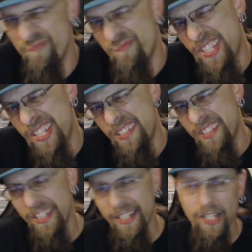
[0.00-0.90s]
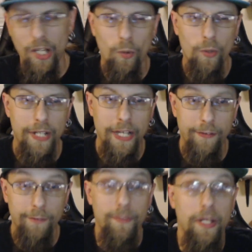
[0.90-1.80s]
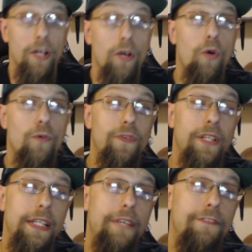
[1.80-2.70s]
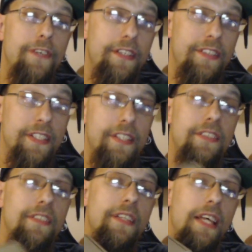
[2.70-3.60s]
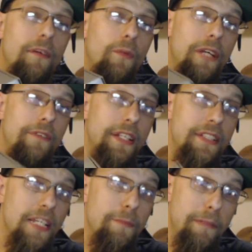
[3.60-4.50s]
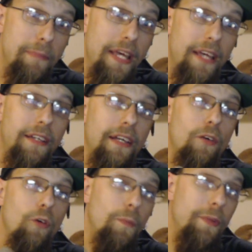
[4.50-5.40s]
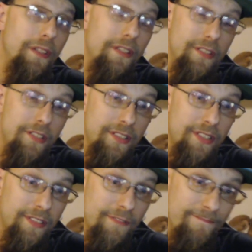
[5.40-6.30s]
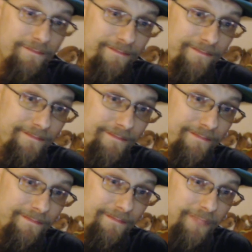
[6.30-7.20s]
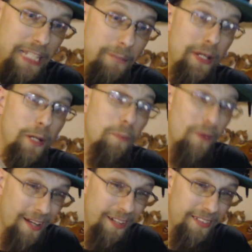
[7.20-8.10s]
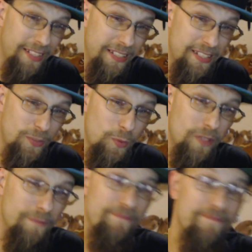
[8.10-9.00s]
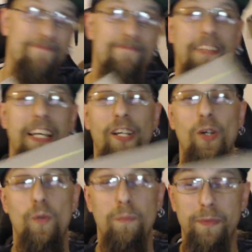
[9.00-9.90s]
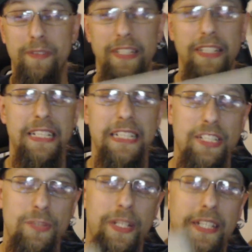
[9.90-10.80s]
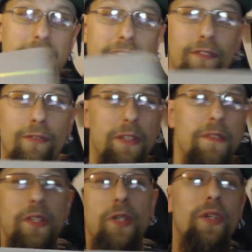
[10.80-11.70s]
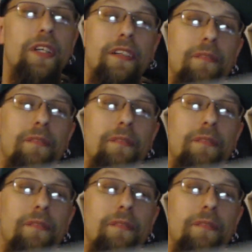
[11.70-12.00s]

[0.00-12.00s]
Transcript: Eh, whatever. Hopefully they fix this. The net, whatever they send me back, I hope is a better product than this one. I hope. This way I can review it and